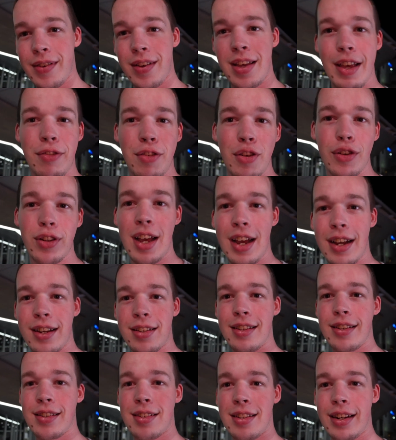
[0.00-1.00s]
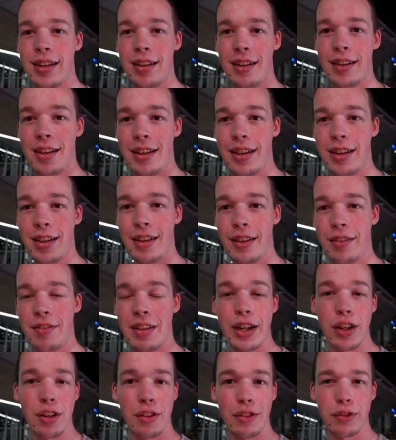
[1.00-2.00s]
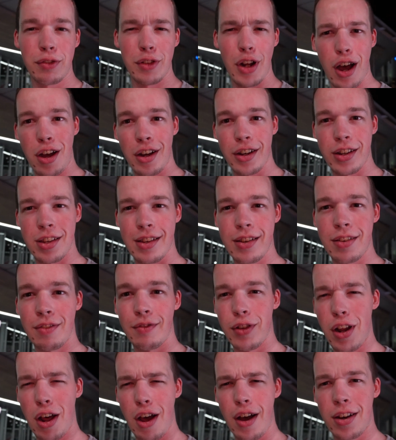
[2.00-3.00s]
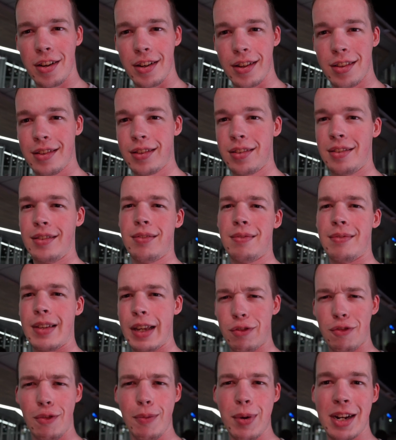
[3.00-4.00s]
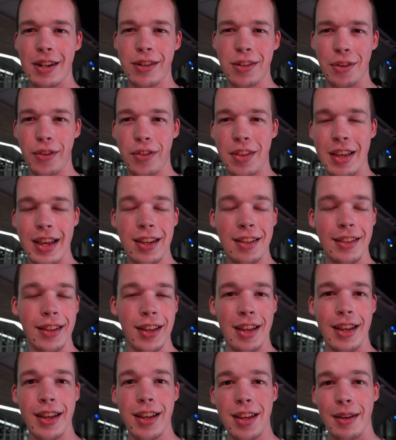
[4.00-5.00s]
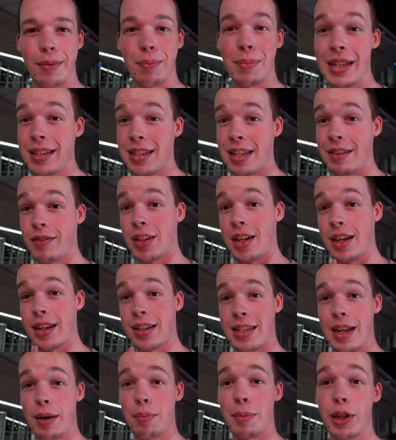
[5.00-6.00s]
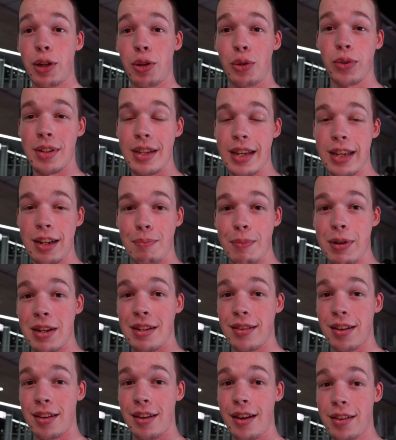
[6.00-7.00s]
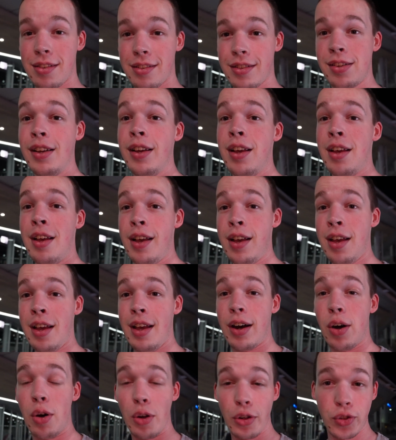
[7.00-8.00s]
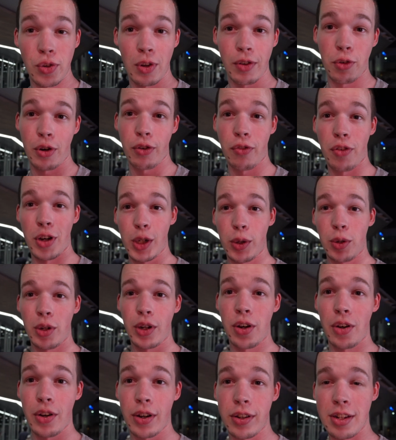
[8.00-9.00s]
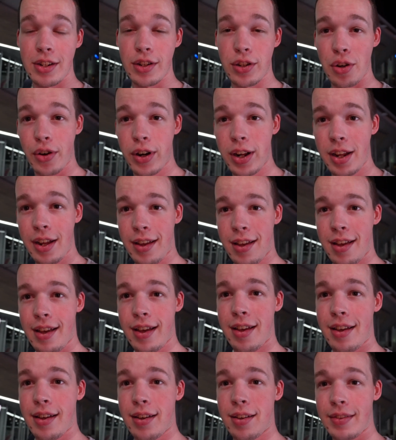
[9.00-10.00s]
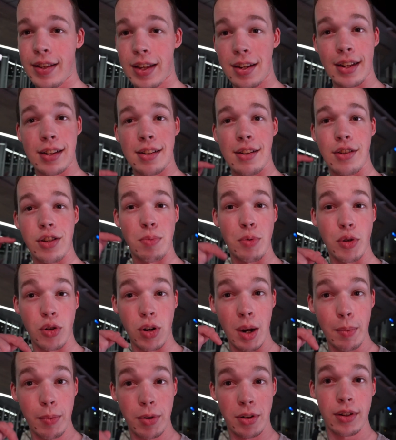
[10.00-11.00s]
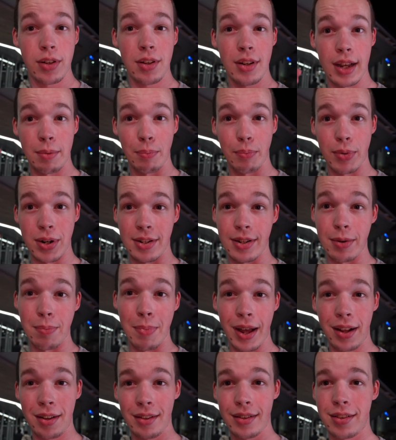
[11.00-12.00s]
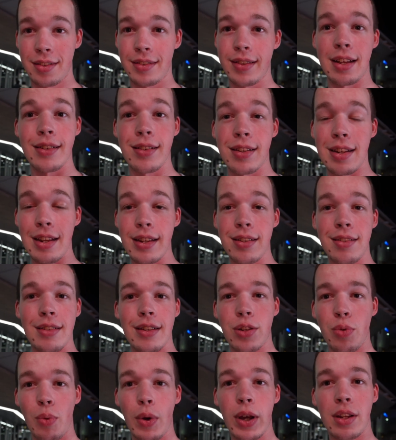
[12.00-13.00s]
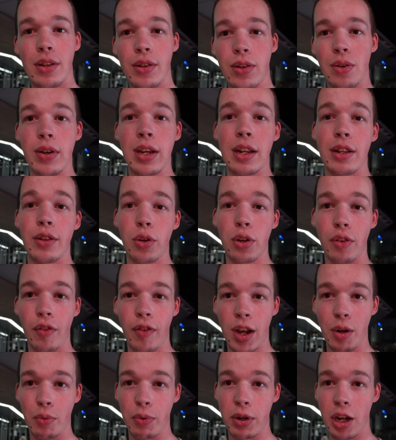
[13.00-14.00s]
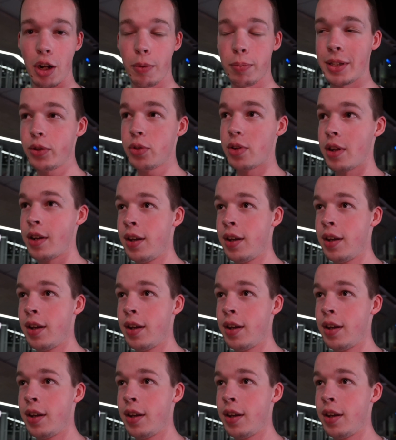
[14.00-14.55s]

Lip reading: if you like this little video vlog, informational thing, please leave a like down below. It means a lot. Also, if you want to follow along on this journey, then hit the subscribe button and press the bell. That's the easiest way to get notified when I upload.